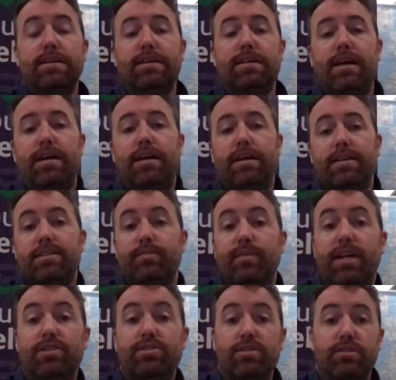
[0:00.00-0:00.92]
As I
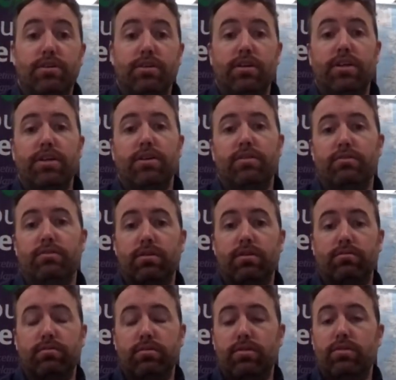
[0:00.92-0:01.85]
mentioned earlier,
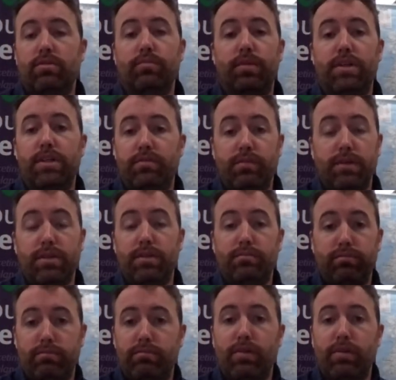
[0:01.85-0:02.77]
we're unbelievably
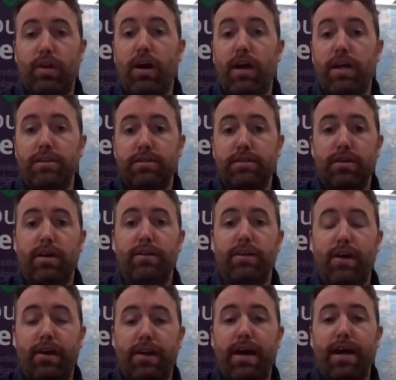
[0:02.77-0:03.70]
reliant
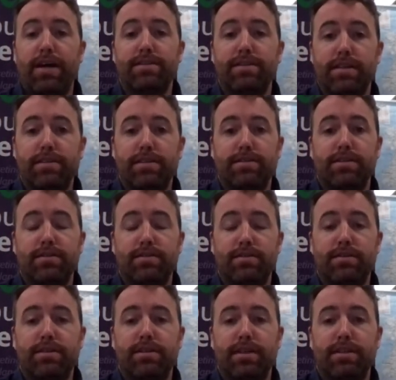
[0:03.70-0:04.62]
on access into
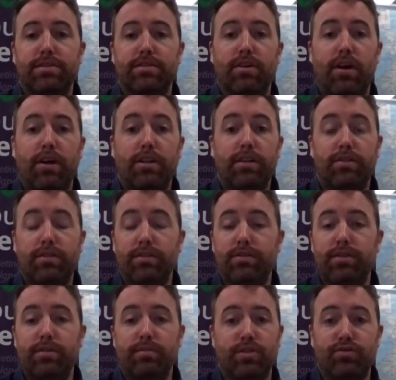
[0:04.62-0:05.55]
the island in
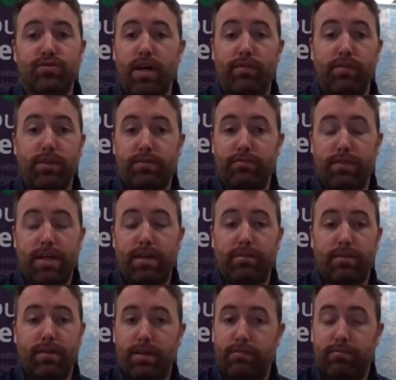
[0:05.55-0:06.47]
terms of travel
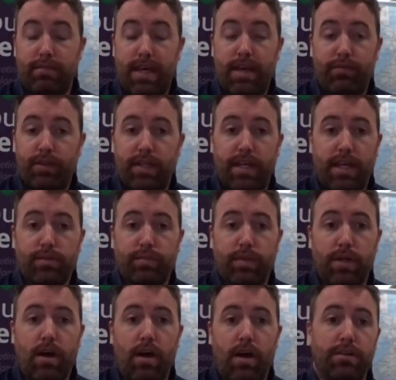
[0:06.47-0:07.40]
and everything else
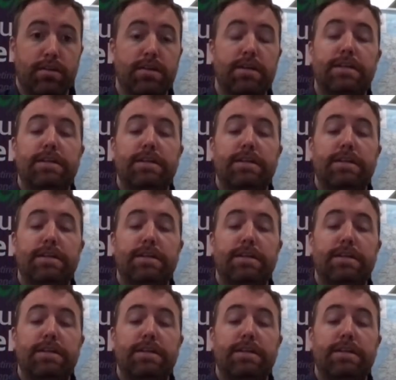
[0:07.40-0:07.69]
beyond.